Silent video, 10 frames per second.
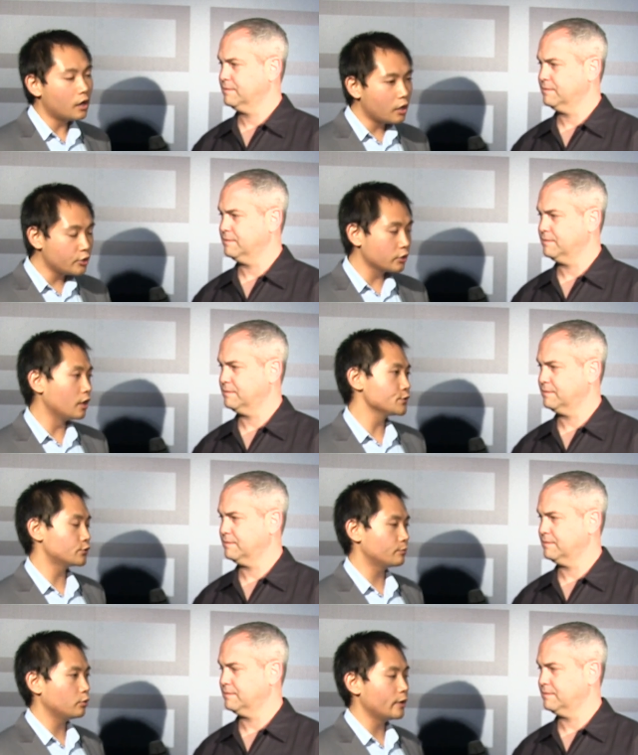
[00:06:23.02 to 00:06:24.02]
Speaker 1: You can also
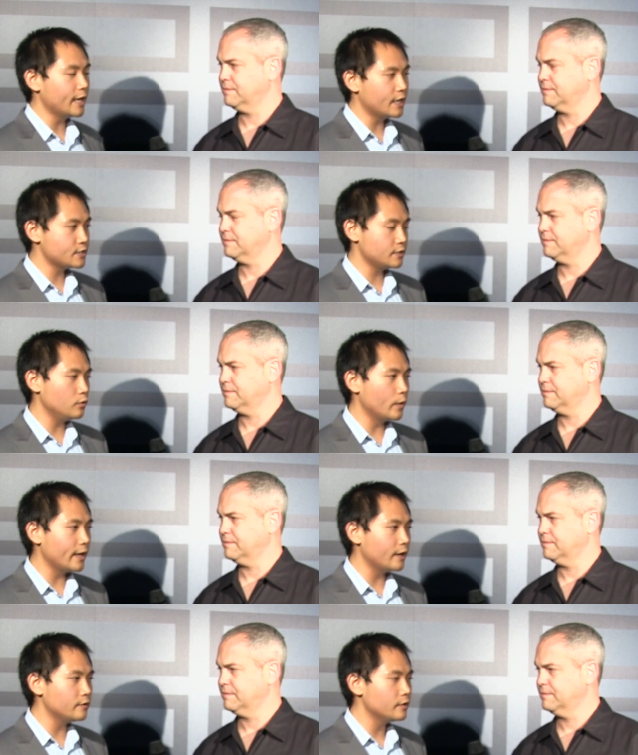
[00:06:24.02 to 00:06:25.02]
deploy
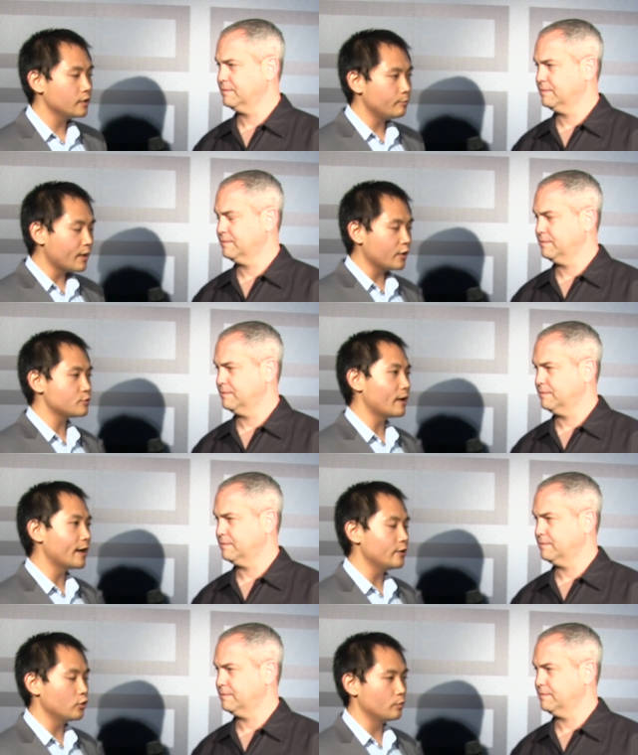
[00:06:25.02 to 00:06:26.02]
SD-WAN managed
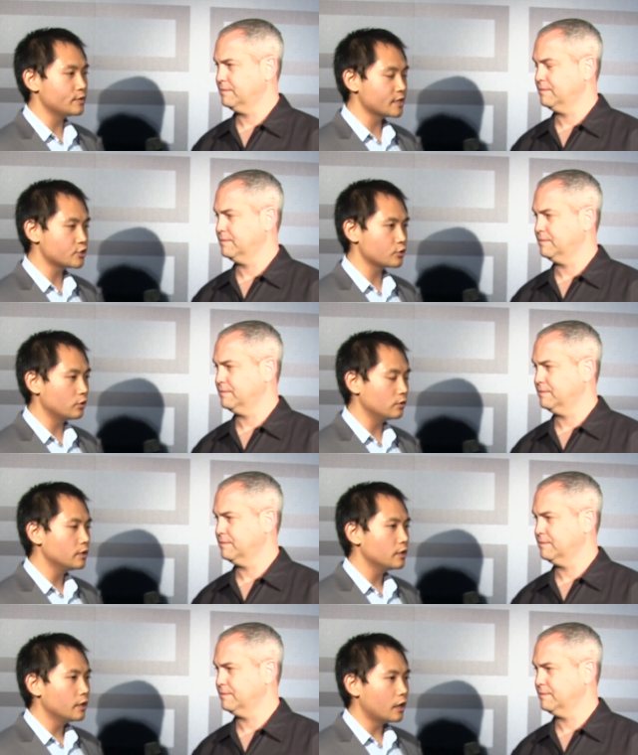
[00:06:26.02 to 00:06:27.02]
by Aruba Central,
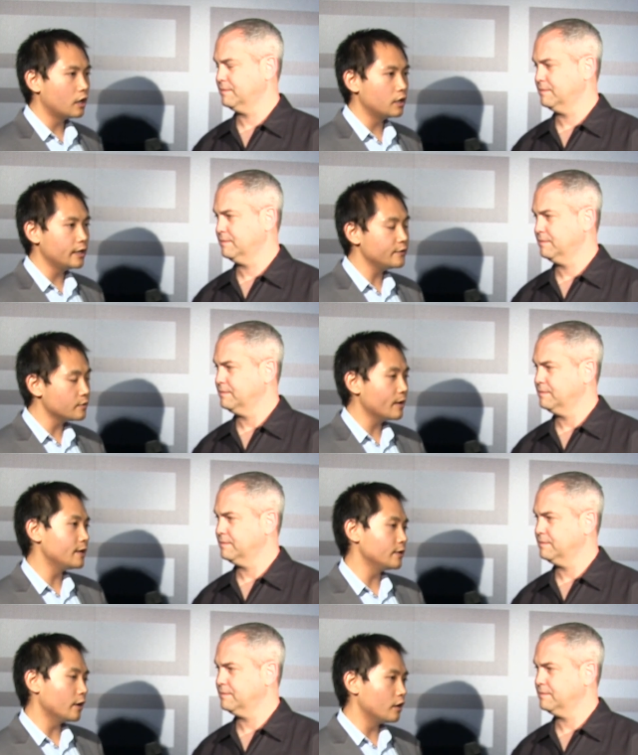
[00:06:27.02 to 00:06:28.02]

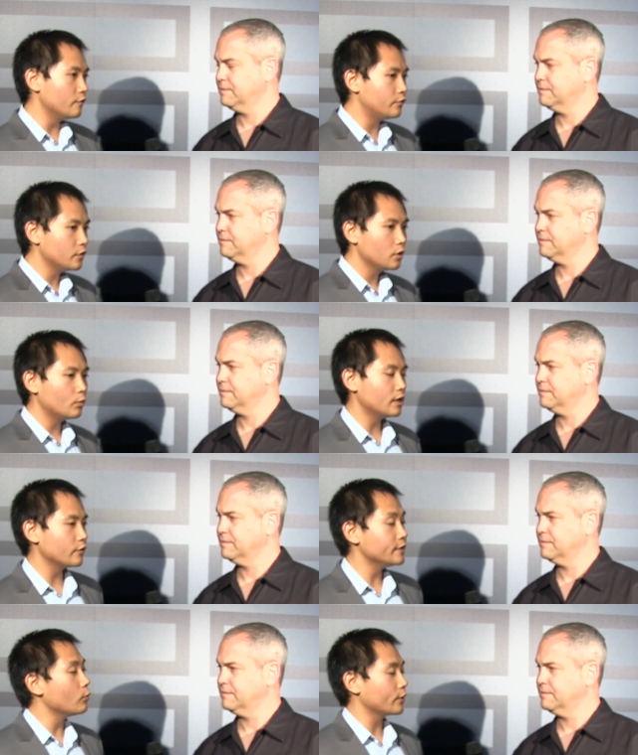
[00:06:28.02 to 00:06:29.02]
independent of whatever
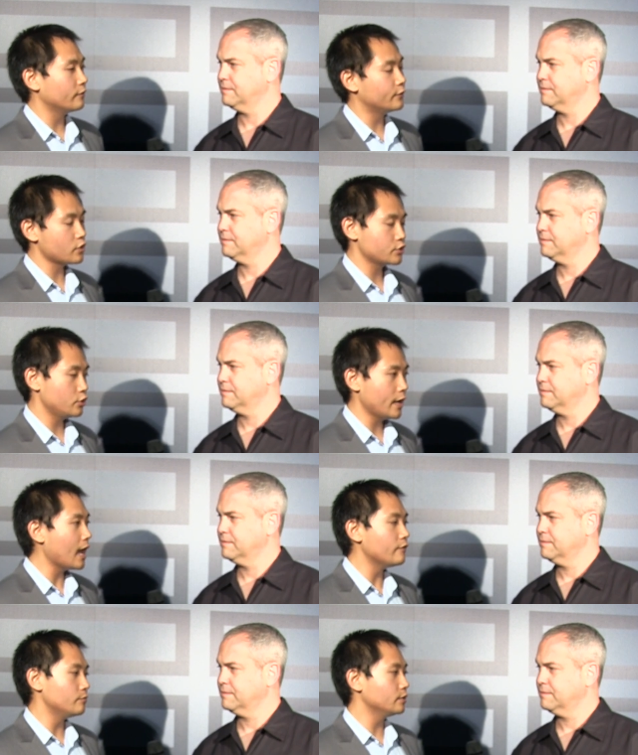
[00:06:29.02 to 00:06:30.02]
network infrastructure you
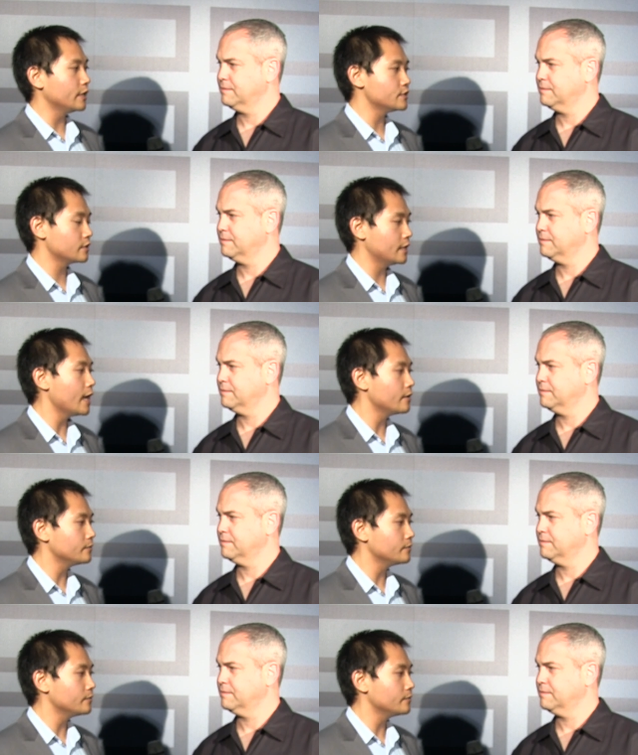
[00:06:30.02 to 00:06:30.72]
have in place today.